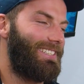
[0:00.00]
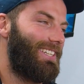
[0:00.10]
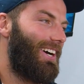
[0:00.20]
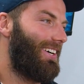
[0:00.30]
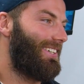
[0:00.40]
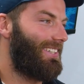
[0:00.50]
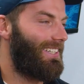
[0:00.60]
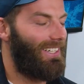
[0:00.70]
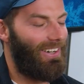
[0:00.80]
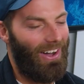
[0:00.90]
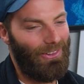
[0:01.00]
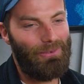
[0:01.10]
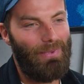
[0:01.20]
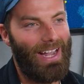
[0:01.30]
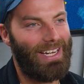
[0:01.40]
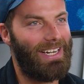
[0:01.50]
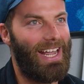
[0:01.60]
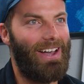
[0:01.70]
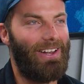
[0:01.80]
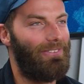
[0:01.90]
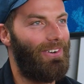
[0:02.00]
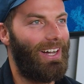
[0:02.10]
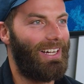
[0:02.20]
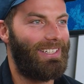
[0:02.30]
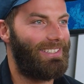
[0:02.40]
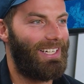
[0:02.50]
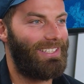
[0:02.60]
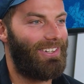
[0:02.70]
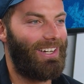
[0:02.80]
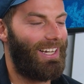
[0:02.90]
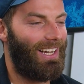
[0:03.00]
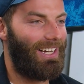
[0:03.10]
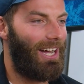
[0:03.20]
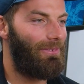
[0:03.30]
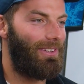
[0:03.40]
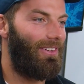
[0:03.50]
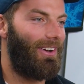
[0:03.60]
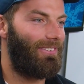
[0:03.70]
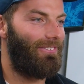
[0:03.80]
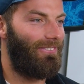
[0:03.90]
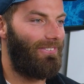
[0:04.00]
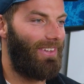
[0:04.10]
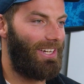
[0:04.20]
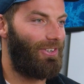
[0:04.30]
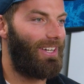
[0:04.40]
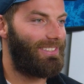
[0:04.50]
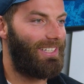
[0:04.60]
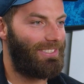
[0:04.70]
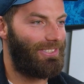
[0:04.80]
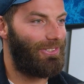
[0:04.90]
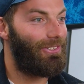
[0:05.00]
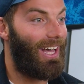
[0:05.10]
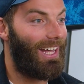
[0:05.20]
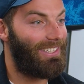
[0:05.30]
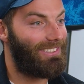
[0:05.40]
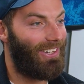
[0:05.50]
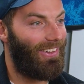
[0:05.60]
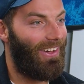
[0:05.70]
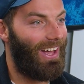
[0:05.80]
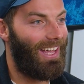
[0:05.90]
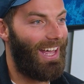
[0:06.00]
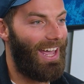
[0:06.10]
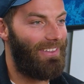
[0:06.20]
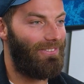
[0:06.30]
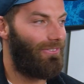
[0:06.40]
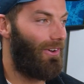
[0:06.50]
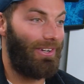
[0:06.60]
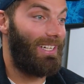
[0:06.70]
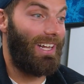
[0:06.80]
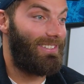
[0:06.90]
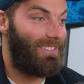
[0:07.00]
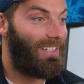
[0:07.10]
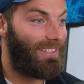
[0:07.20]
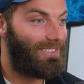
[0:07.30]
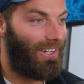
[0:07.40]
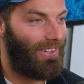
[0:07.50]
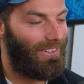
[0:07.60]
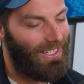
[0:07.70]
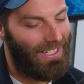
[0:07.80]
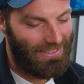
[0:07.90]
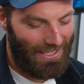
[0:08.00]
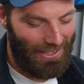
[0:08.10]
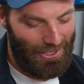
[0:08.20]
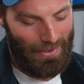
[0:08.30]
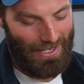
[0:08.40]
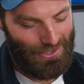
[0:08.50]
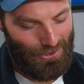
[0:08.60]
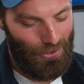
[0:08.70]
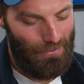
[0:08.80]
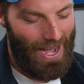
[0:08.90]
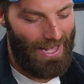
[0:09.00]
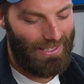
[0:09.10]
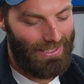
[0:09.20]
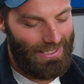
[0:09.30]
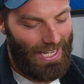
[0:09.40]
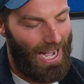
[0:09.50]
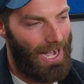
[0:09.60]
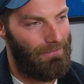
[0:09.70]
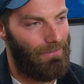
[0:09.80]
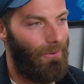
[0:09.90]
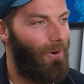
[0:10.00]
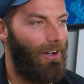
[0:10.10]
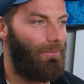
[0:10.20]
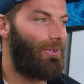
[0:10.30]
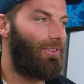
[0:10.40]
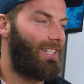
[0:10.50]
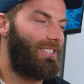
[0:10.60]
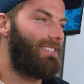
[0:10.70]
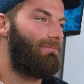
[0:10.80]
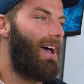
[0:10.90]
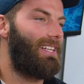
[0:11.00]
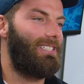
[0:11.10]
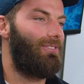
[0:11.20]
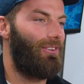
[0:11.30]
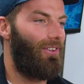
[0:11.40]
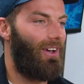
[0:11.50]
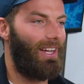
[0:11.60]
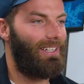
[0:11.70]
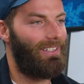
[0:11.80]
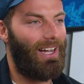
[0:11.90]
So I look back at it now and I'm like, geez, like I can't believe like they trusted us to do that. So like, and I didn't get sick. So did a little bit at school, but my wife Brooke, like she's massive on like,